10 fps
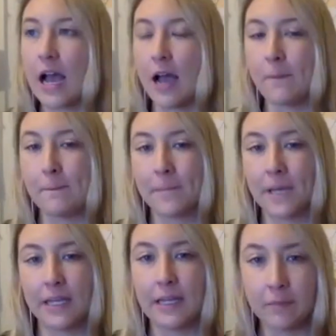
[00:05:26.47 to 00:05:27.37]

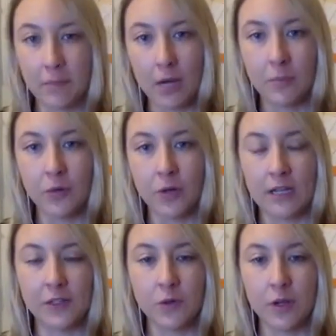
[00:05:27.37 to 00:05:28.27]
But in my book,
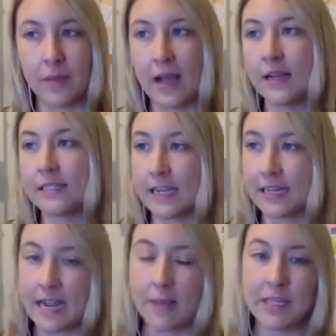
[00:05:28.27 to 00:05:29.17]
I talk about a
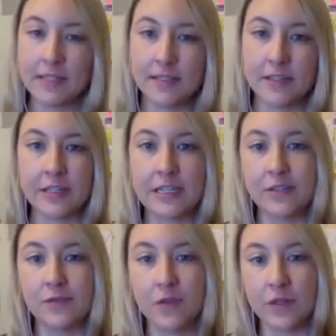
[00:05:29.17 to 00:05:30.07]
dynamic
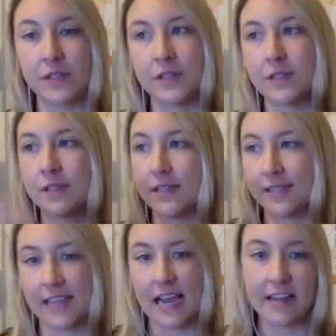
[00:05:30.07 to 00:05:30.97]
series versus a
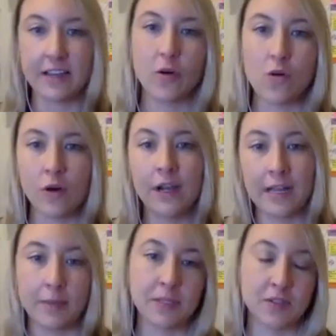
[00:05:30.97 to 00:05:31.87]
static or
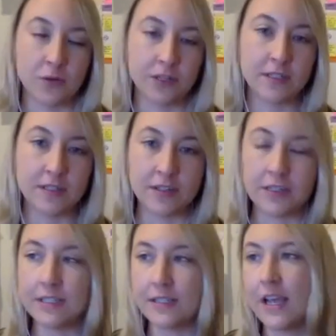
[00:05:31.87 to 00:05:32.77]
an episodic
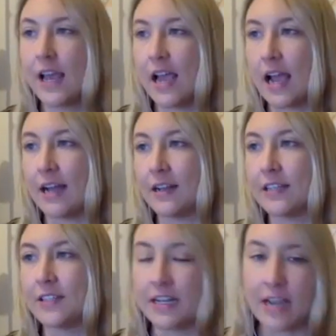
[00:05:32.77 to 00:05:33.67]
series. And
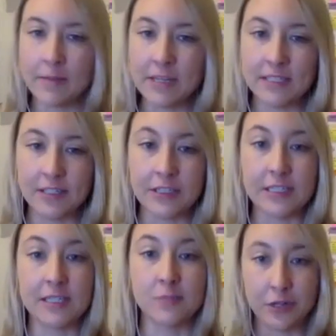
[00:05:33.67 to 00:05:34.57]
a dynamic
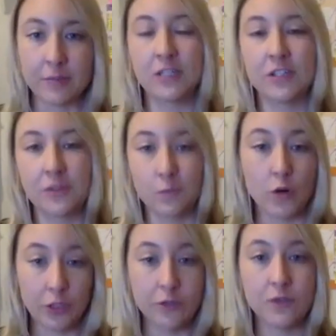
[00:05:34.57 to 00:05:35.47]
series is pretty much
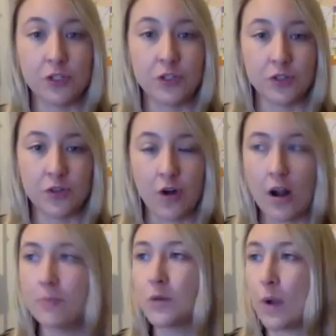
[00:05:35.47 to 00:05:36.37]
what you've just
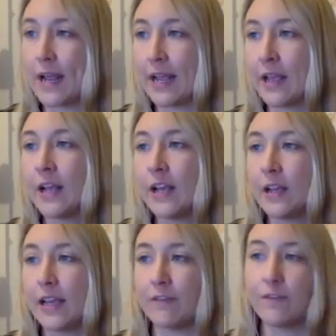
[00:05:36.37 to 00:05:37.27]
described, where
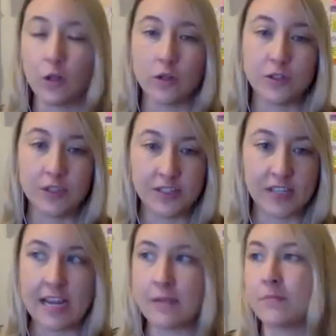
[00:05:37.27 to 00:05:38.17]
it follows the
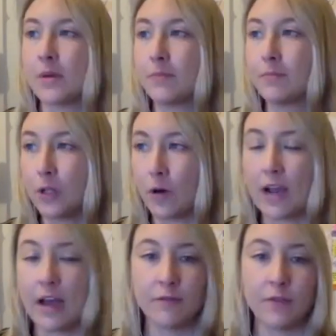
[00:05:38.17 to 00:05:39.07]
same
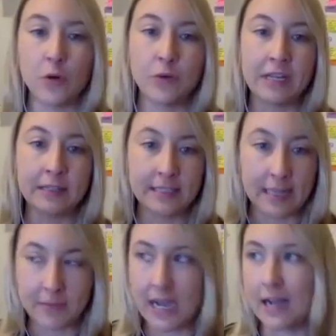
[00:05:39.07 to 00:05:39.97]
plot unfolding, the
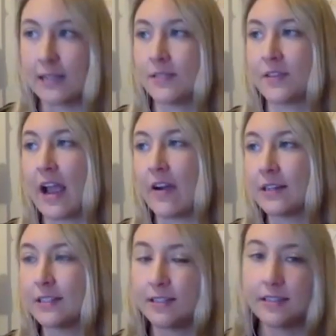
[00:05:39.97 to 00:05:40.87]
same cast of
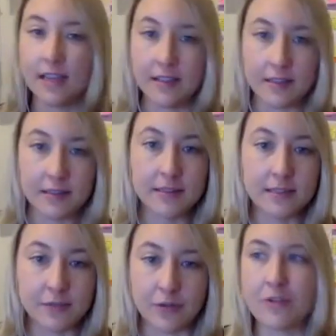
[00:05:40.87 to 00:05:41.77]
characters and the
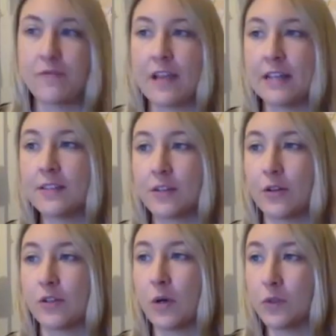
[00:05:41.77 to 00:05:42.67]
different events
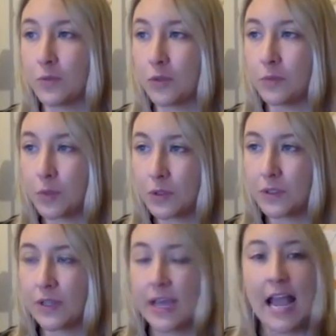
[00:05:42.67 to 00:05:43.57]
across multiple
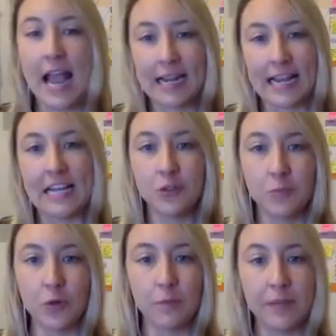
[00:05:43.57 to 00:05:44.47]
books. And each
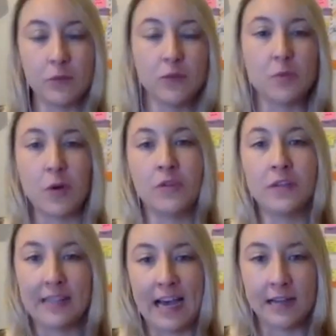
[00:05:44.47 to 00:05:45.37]
book builds upon
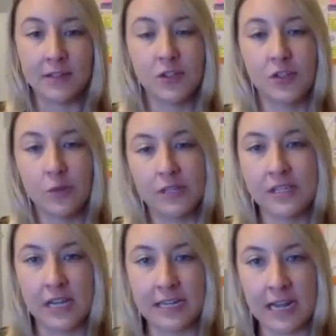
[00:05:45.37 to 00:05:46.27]
the last. So with
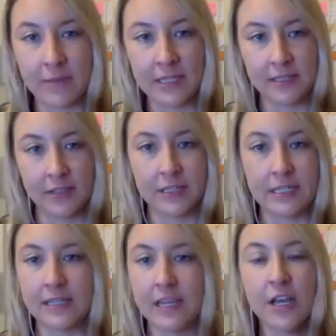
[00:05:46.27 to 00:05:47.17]
a dynamic
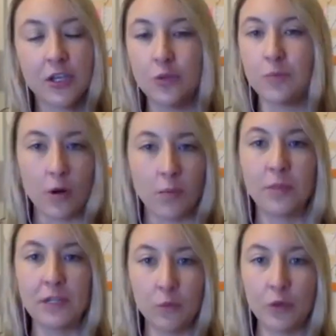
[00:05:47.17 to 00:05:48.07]
series, you
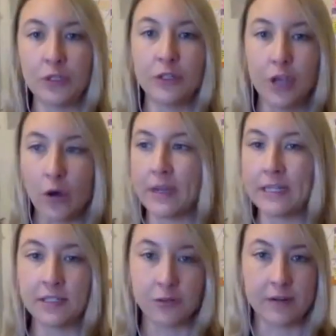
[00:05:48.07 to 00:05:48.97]
probably wouldn't go
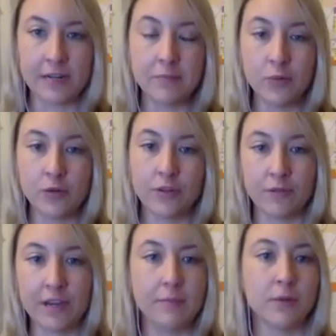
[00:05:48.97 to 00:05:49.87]
in to read book
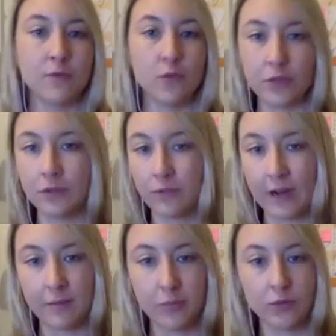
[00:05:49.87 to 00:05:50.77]
3 before you've
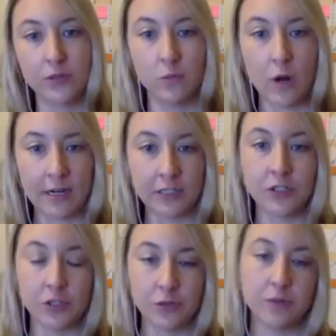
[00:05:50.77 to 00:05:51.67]
read books 1 and
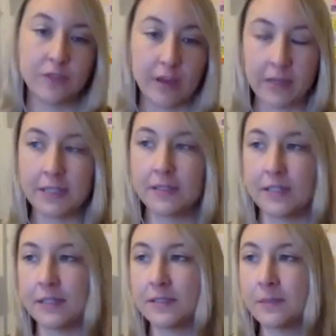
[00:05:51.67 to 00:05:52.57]
2, if that makes
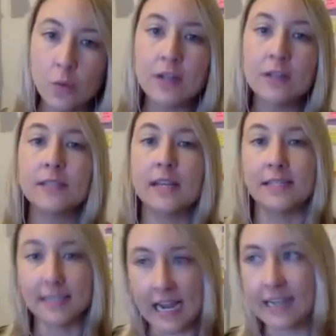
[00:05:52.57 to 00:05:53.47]
sense. Whereas a
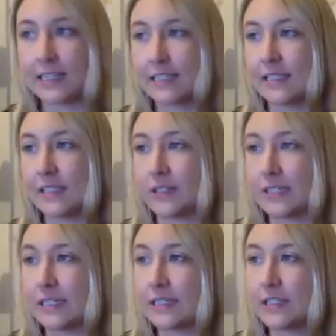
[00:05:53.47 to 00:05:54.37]
static
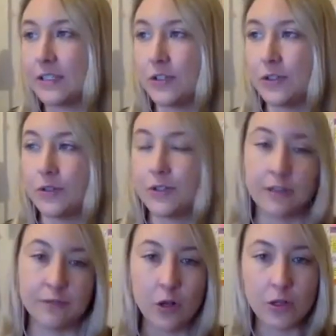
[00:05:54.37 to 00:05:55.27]
series, you
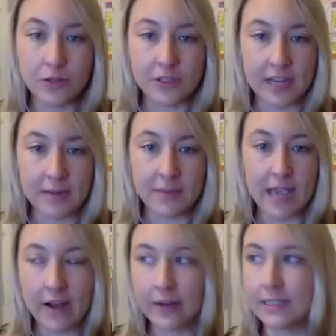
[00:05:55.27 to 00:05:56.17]
can follow the same
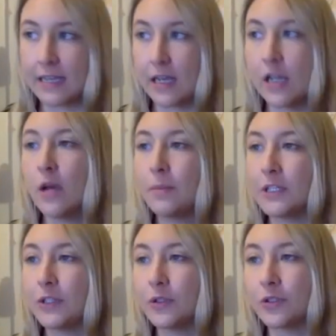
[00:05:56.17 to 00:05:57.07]
character,
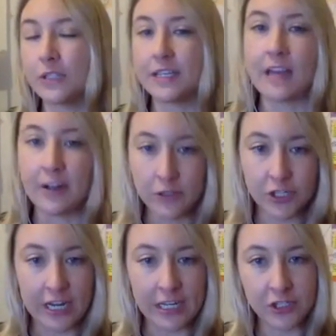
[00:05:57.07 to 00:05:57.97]
but usually they don't
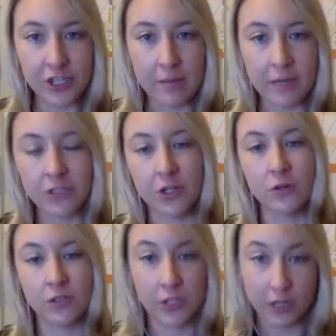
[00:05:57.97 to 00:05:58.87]
change that much
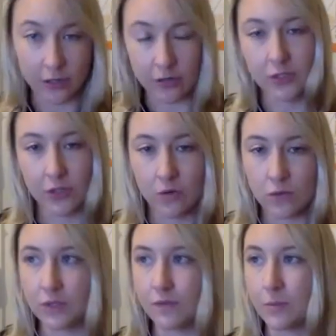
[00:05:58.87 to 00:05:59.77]
across the
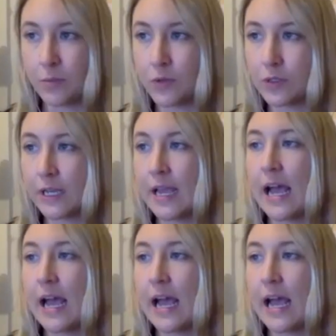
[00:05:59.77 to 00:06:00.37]
course of the book.